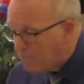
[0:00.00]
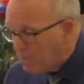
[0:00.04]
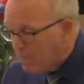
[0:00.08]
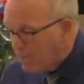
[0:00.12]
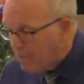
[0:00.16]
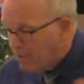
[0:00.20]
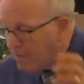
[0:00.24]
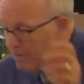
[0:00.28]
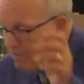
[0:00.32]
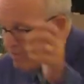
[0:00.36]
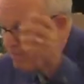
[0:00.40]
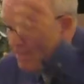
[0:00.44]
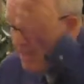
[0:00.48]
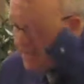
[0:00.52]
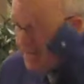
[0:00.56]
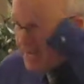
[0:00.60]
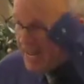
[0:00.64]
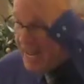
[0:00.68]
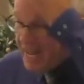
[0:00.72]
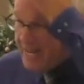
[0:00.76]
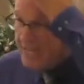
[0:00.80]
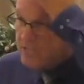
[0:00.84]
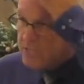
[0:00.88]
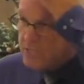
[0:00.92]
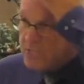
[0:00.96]
that
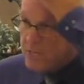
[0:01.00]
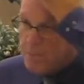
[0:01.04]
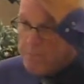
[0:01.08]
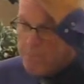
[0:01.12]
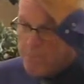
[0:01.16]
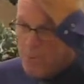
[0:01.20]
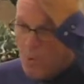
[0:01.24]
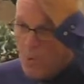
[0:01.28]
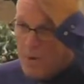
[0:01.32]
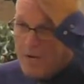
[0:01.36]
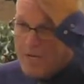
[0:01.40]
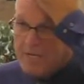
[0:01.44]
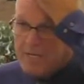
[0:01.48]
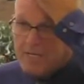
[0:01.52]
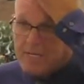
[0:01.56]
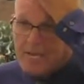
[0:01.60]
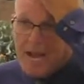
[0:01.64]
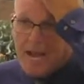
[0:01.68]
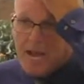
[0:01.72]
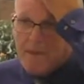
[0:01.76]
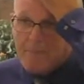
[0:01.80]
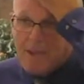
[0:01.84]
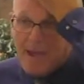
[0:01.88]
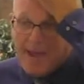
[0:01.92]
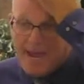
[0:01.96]
at some point in
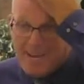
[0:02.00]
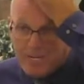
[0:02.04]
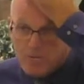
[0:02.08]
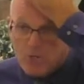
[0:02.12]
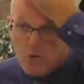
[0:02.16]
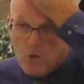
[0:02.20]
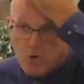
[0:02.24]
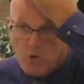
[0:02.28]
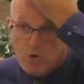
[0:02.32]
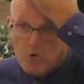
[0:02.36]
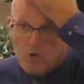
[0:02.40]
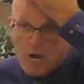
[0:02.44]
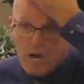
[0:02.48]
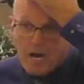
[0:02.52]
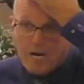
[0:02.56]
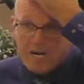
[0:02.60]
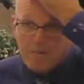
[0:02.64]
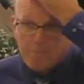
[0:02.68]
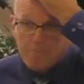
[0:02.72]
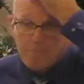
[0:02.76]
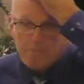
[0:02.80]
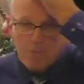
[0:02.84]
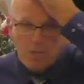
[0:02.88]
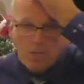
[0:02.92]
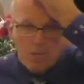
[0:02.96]
time had turned on
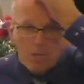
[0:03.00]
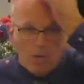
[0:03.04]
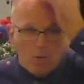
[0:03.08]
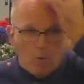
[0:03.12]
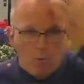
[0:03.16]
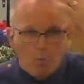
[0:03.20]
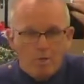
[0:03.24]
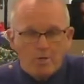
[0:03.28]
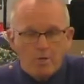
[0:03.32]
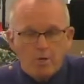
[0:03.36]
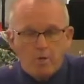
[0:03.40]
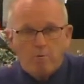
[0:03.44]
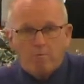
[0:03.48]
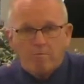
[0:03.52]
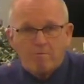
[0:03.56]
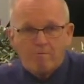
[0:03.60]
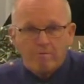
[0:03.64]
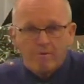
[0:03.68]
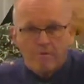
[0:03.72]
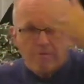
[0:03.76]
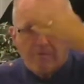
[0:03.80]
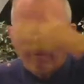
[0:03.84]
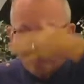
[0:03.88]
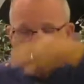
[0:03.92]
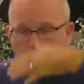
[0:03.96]
him. When
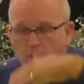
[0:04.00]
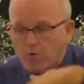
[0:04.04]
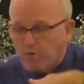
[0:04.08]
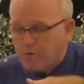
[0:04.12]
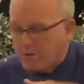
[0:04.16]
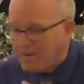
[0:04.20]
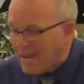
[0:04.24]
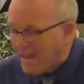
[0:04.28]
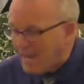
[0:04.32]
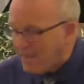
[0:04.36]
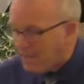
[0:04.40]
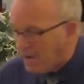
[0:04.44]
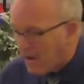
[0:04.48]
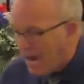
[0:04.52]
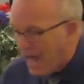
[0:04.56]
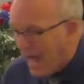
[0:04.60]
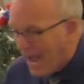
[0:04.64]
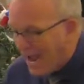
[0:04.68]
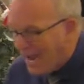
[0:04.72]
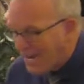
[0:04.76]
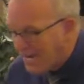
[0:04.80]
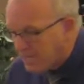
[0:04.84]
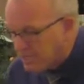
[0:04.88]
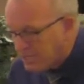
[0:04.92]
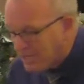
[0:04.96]
you farther down the
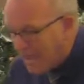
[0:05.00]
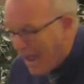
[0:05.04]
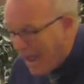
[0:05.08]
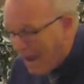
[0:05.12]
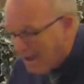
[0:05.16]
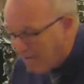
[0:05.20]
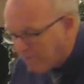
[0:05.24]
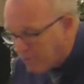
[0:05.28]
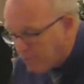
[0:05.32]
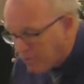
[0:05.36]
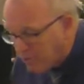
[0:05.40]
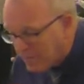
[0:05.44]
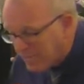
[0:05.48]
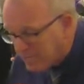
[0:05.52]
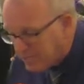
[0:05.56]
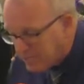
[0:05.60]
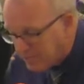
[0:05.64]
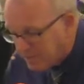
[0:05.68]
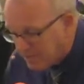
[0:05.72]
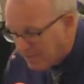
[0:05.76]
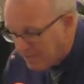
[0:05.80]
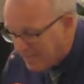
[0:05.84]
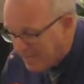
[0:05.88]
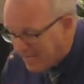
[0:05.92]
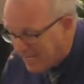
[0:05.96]
line, it's after
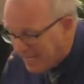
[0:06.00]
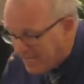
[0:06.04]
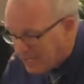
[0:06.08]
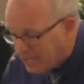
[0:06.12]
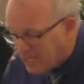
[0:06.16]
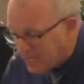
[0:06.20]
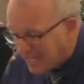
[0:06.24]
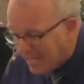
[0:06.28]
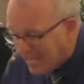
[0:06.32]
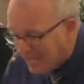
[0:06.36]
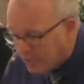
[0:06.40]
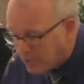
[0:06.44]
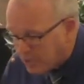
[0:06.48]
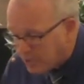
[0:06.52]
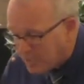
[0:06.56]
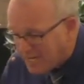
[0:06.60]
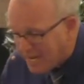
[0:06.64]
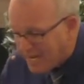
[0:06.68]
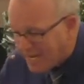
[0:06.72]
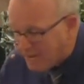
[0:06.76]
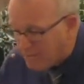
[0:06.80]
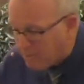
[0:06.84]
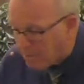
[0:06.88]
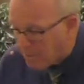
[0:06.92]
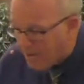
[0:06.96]
these things are
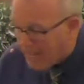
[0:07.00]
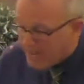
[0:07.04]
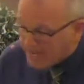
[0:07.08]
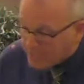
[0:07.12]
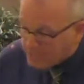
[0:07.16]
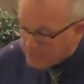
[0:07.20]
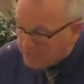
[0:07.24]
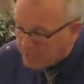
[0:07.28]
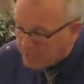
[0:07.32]
taking place. But in